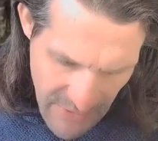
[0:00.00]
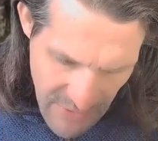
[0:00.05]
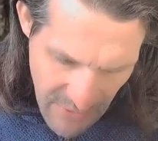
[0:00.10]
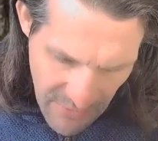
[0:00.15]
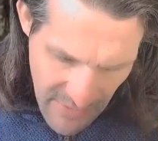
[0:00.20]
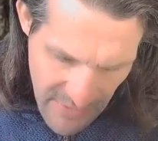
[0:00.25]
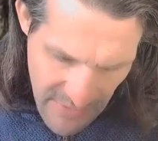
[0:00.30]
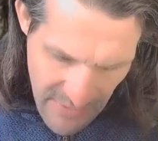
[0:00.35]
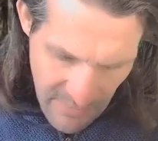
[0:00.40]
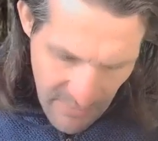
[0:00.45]
in
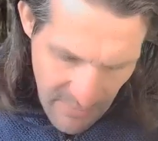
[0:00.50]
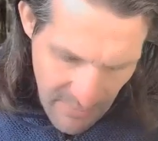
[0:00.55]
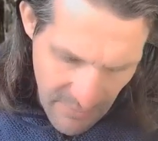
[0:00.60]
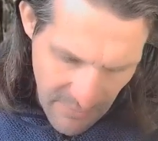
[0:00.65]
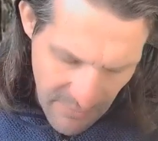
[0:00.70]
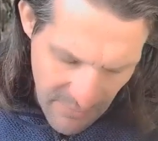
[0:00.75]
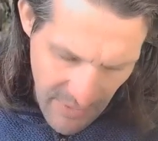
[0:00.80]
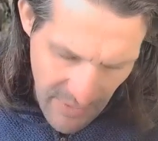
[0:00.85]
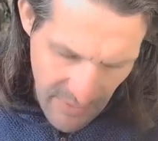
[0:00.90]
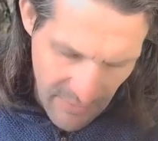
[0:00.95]

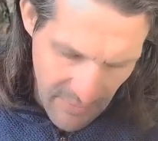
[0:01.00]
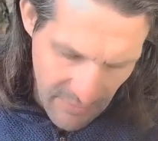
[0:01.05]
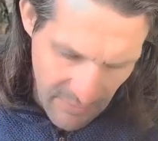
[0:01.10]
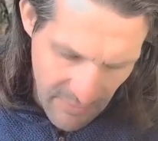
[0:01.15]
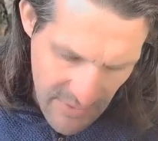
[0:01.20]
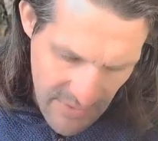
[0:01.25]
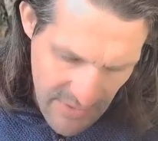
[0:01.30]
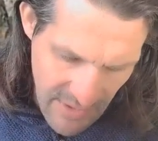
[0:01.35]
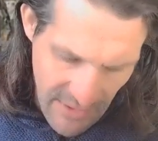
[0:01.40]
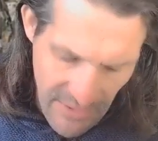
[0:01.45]
2003, the,
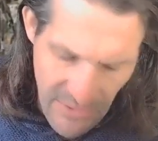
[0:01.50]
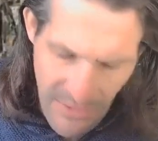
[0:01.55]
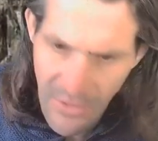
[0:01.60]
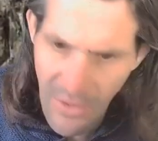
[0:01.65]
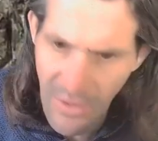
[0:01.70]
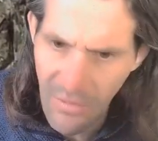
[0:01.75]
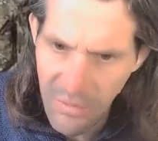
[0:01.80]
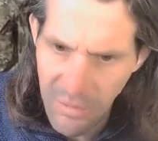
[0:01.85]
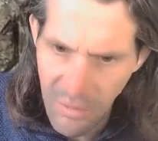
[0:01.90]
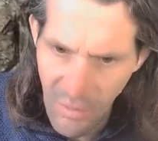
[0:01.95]
the second
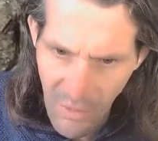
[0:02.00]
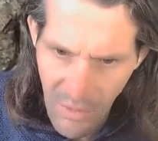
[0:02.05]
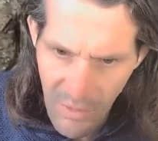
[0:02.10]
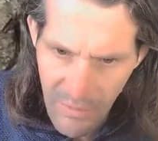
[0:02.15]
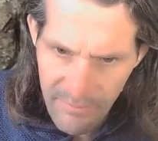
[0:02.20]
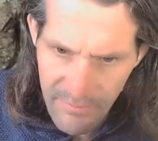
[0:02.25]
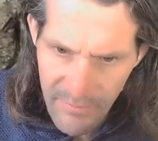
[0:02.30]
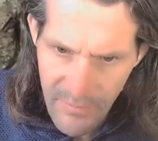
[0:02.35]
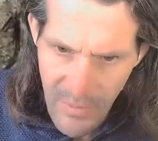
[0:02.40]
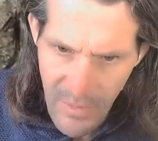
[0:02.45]
Gulf War,